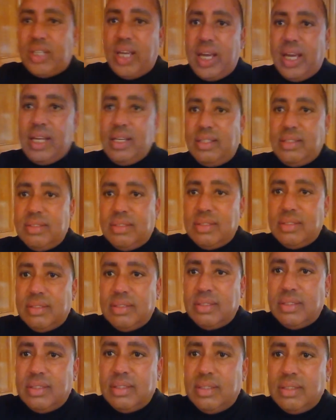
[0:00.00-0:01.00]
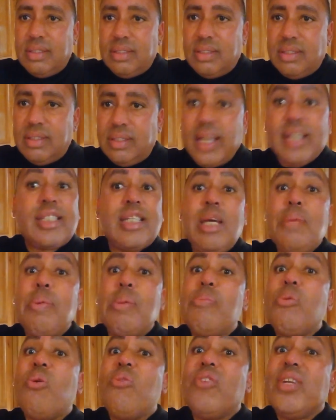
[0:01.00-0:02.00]
said, let's keep
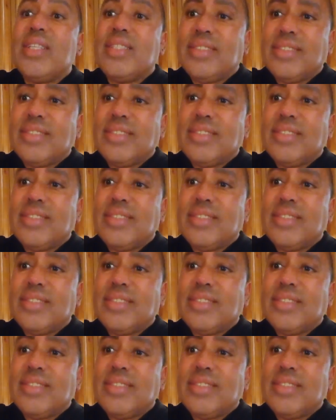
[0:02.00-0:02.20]
it moving.